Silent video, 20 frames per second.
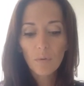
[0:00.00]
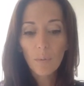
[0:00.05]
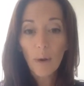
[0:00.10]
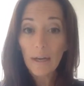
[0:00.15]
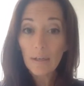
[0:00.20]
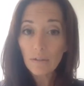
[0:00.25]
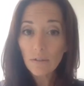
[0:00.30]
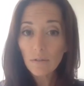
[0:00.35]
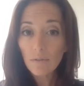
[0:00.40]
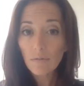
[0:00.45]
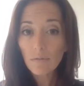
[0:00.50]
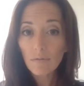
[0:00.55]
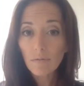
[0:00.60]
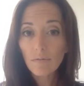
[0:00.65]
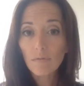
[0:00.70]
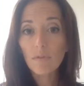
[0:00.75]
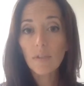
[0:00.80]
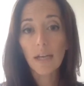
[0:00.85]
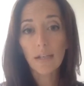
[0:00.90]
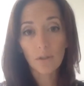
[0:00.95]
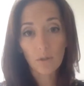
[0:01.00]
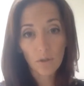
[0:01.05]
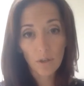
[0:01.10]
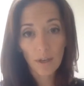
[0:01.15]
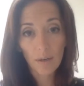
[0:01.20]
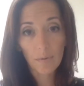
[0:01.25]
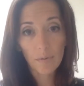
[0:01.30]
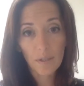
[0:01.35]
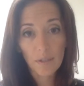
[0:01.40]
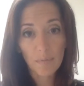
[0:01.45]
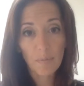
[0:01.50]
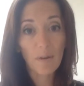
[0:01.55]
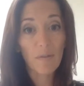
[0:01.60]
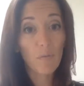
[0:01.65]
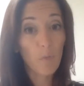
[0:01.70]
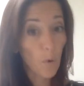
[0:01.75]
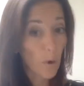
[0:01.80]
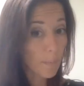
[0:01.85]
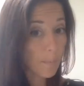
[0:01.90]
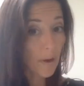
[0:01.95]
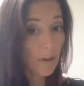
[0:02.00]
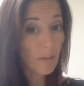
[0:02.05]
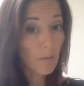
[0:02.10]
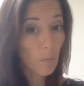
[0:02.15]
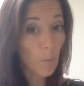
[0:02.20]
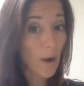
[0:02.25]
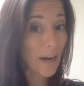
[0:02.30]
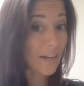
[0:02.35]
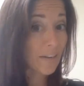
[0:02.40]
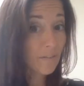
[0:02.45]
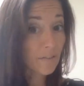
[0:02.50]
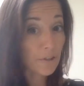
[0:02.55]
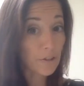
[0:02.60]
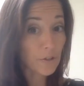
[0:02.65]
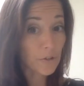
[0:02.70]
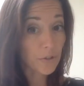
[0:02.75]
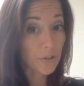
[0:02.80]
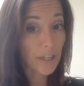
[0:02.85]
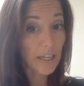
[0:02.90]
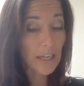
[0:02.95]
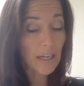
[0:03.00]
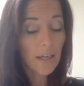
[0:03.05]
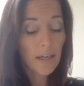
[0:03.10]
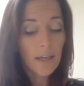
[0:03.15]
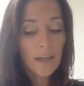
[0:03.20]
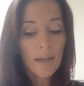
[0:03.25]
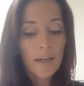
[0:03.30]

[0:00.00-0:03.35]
Well, yesterday was my 4-month anniversary,